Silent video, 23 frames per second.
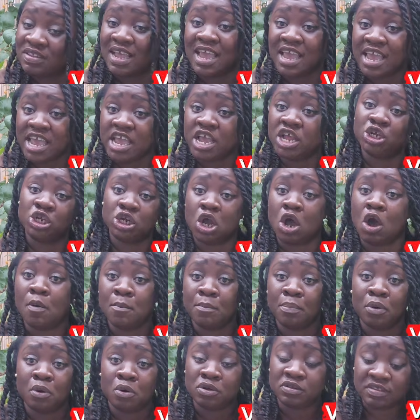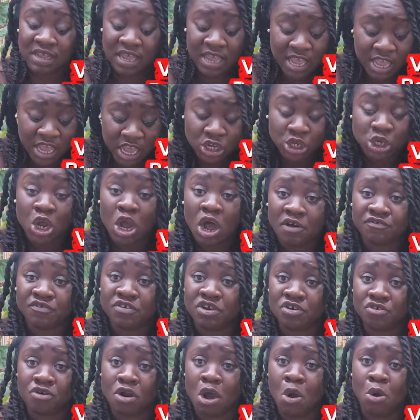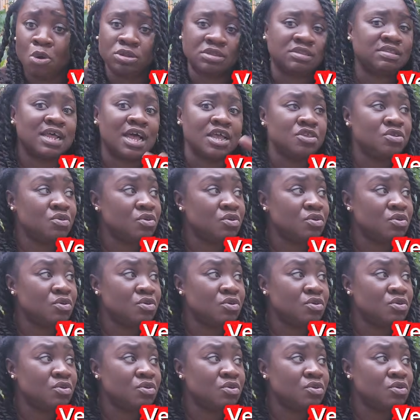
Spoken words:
aged compost, aged coffee grounds that you